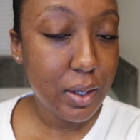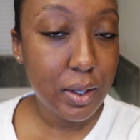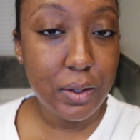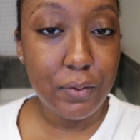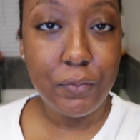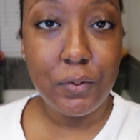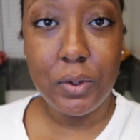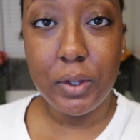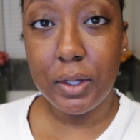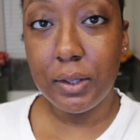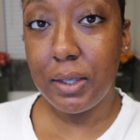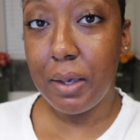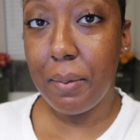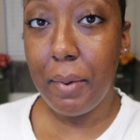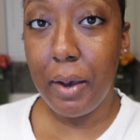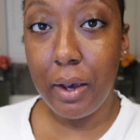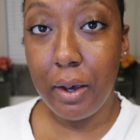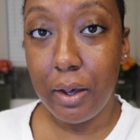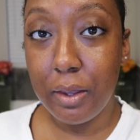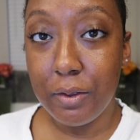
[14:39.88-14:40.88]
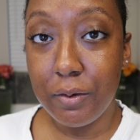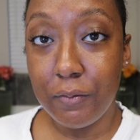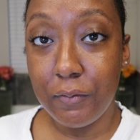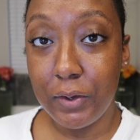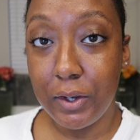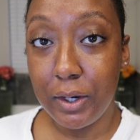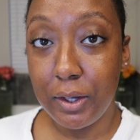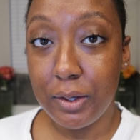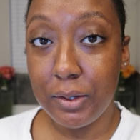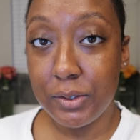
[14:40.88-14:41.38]
If you looked at my other
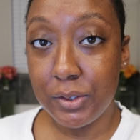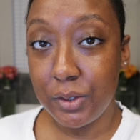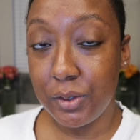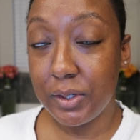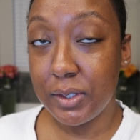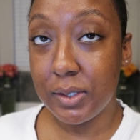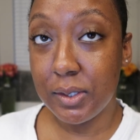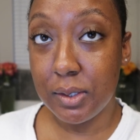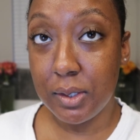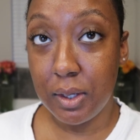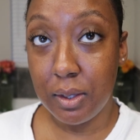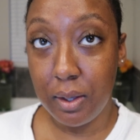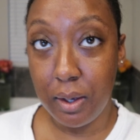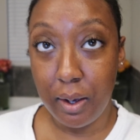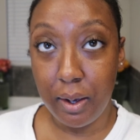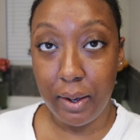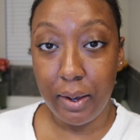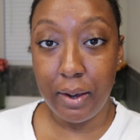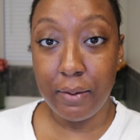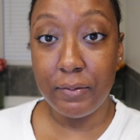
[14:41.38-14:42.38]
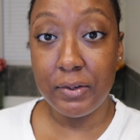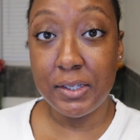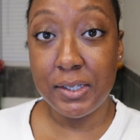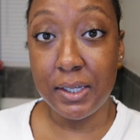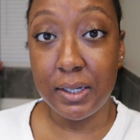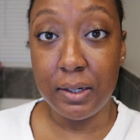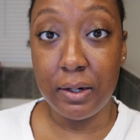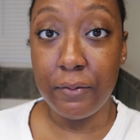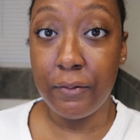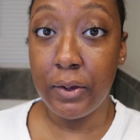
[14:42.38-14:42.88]
videos, you can see that I have a
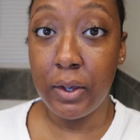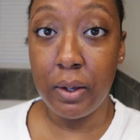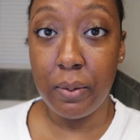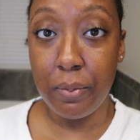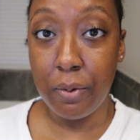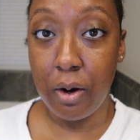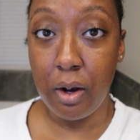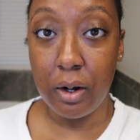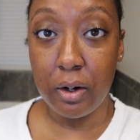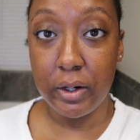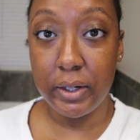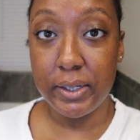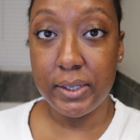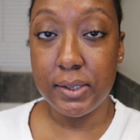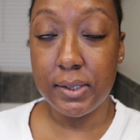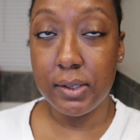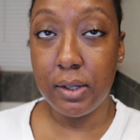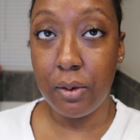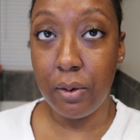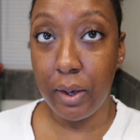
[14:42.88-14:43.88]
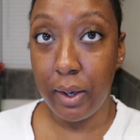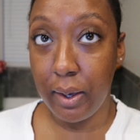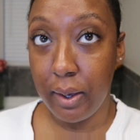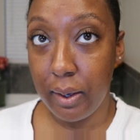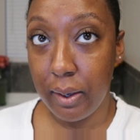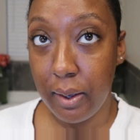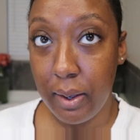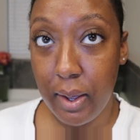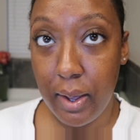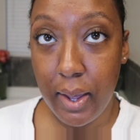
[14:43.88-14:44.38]
significant progress,
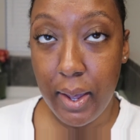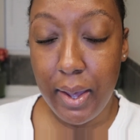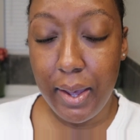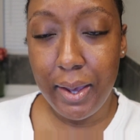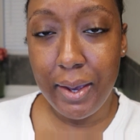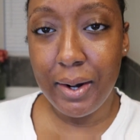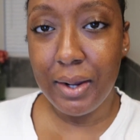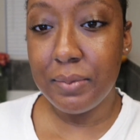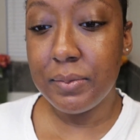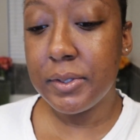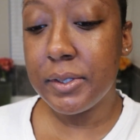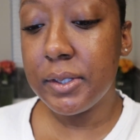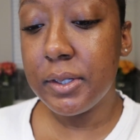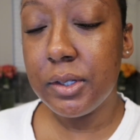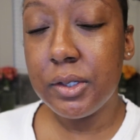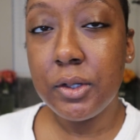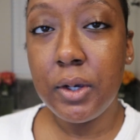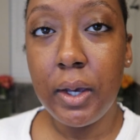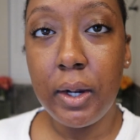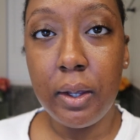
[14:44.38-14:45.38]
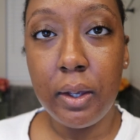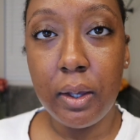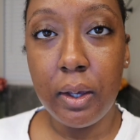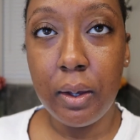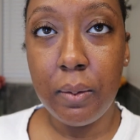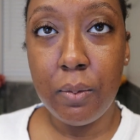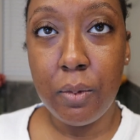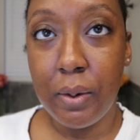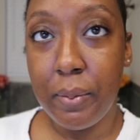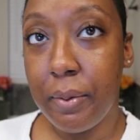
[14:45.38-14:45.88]
okay? And I'm still trying to
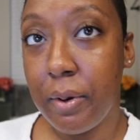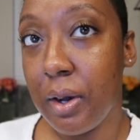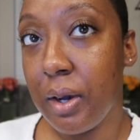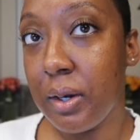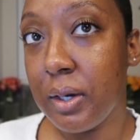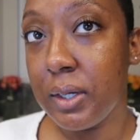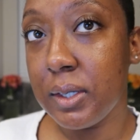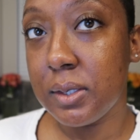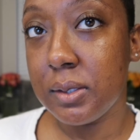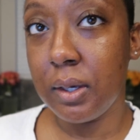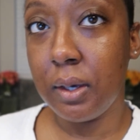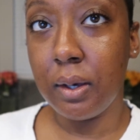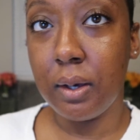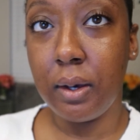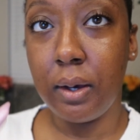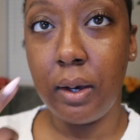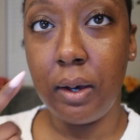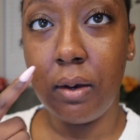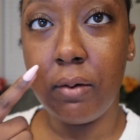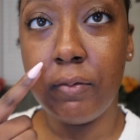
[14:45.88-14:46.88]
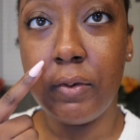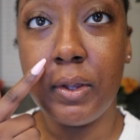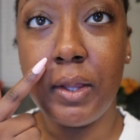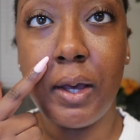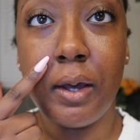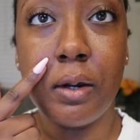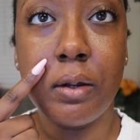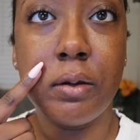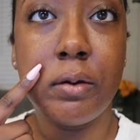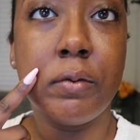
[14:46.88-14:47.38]
get more progress. Like, I have a
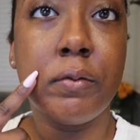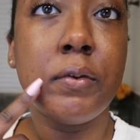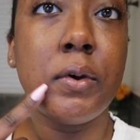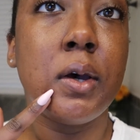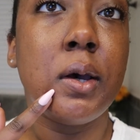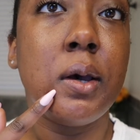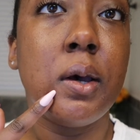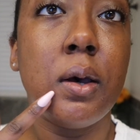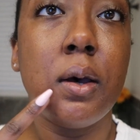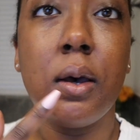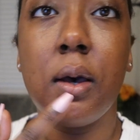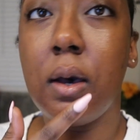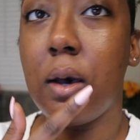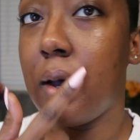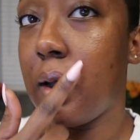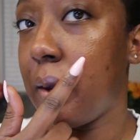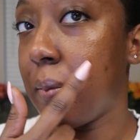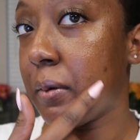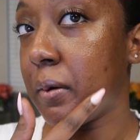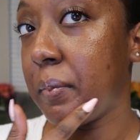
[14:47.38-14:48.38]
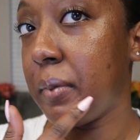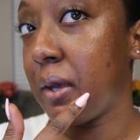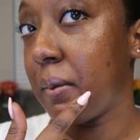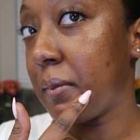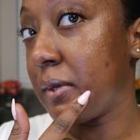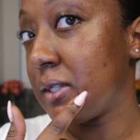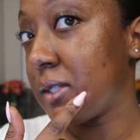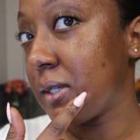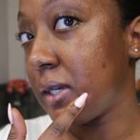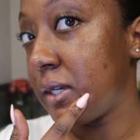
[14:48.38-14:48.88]
lot of
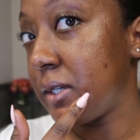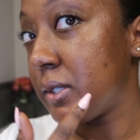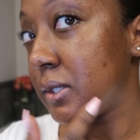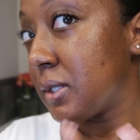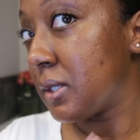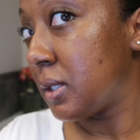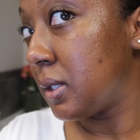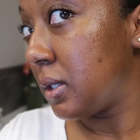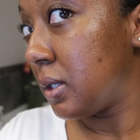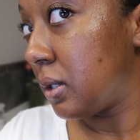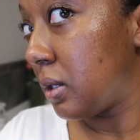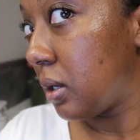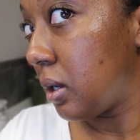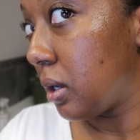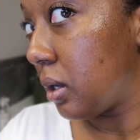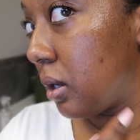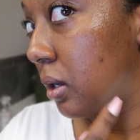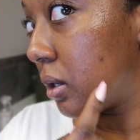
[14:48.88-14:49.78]
hyperpigmentation.